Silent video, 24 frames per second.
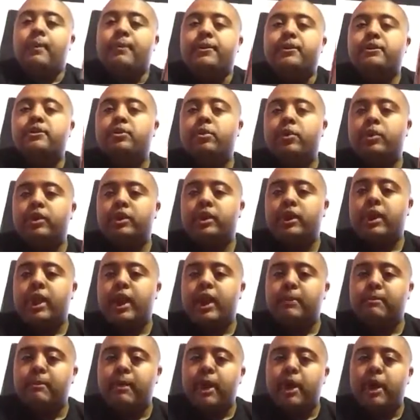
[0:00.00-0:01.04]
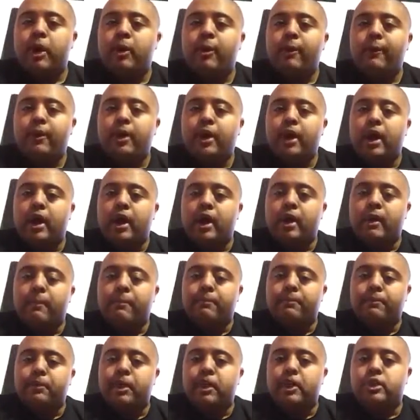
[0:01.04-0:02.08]
This one came out
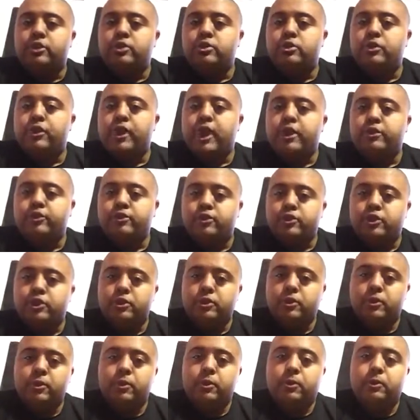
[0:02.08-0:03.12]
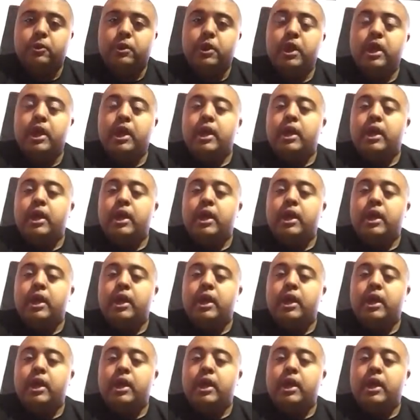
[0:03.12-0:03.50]
in 2002